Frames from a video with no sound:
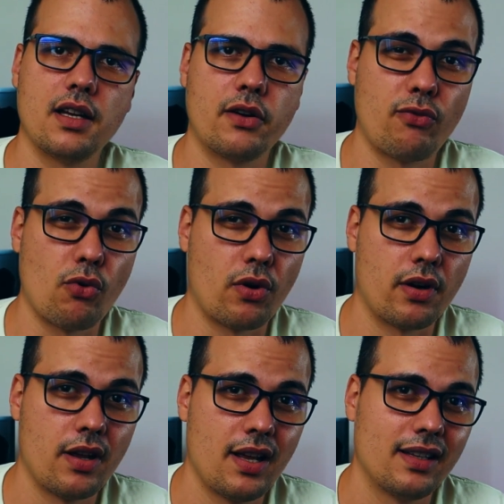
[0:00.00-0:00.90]

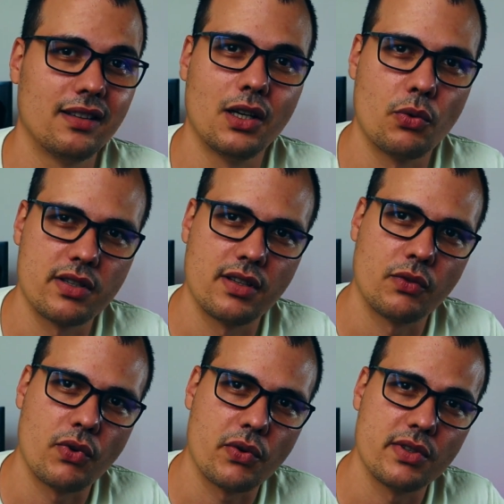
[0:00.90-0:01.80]
therefore the
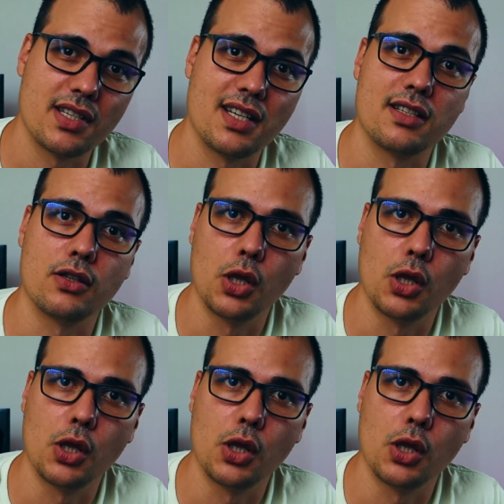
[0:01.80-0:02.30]
resonant frequency is